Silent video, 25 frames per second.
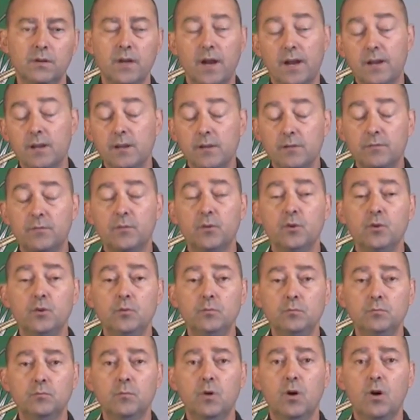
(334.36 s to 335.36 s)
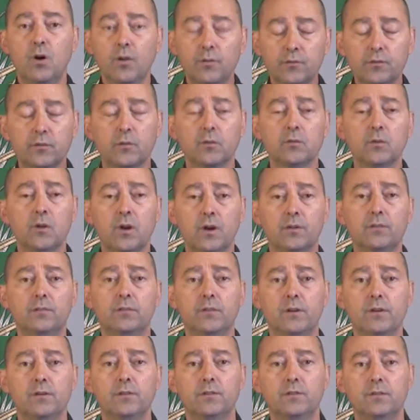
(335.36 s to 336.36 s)
90 of whom also lost
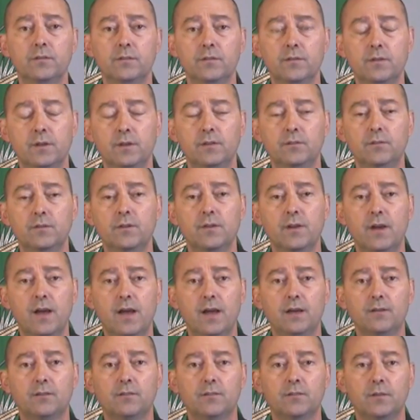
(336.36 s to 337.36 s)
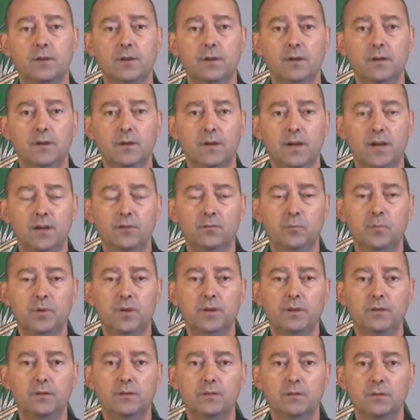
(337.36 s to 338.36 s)
citizens in these attacks, has
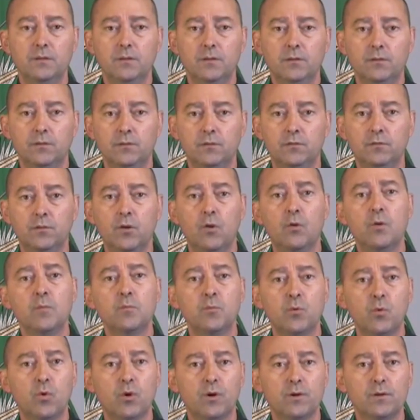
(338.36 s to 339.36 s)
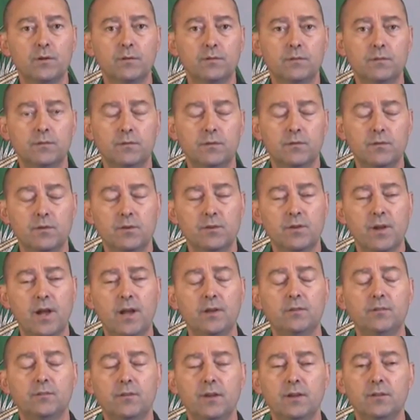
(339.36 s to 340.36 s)
been so important to the
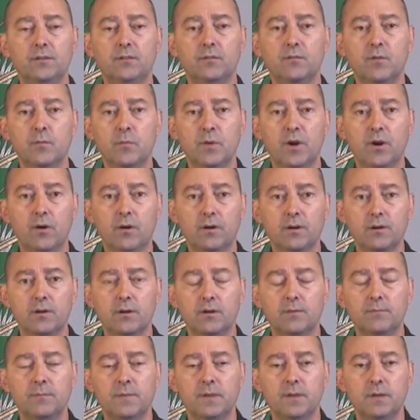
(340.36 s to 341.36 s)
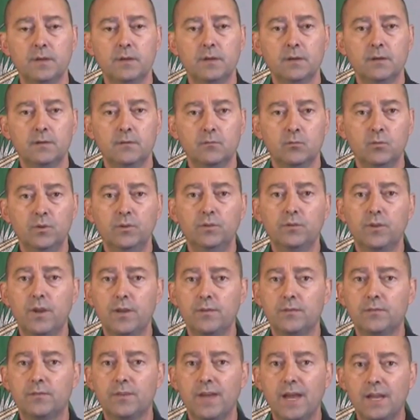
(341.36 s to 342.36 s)
United States of America. We
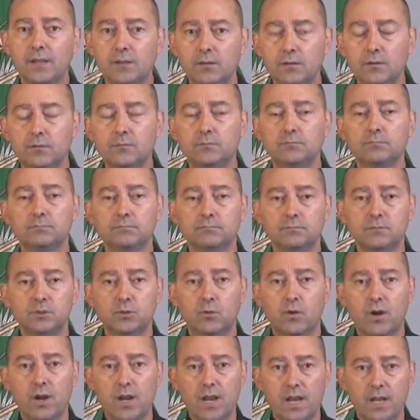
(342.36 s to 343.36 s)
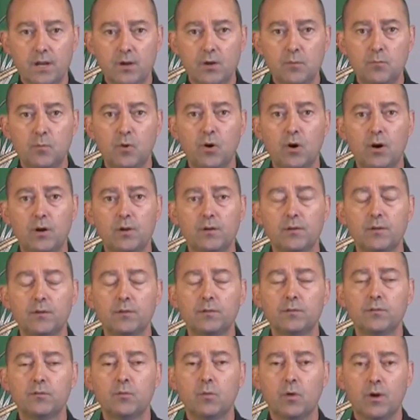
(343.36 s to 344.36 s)
say thank you to our NATO
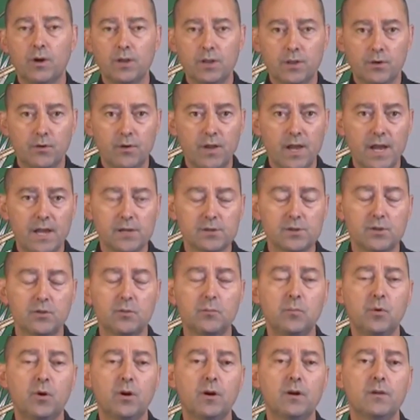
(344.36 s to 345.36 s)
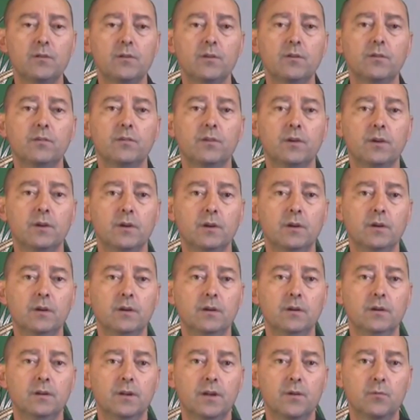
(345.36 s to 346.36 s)
partners, to our international partners,
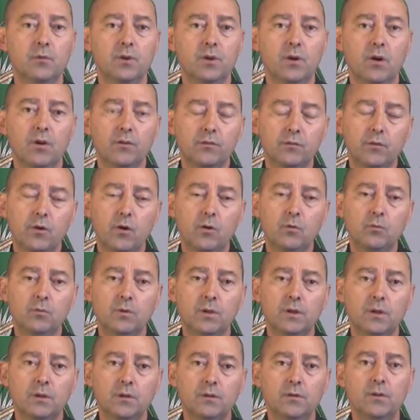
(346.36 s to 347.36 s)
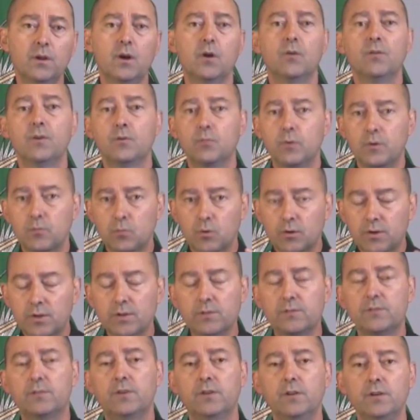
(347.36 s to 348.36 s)
and we also know that we will
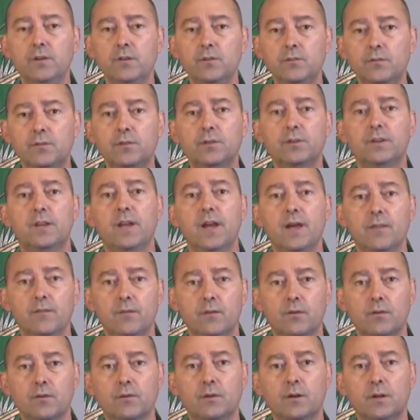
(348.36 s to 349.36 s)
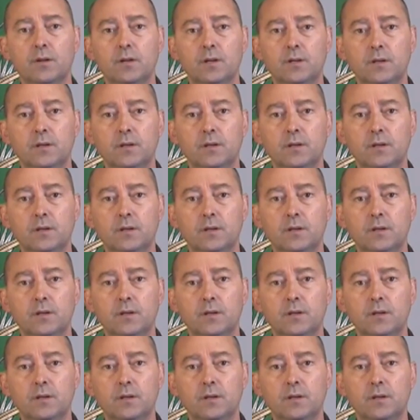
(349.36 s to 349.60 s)
continue together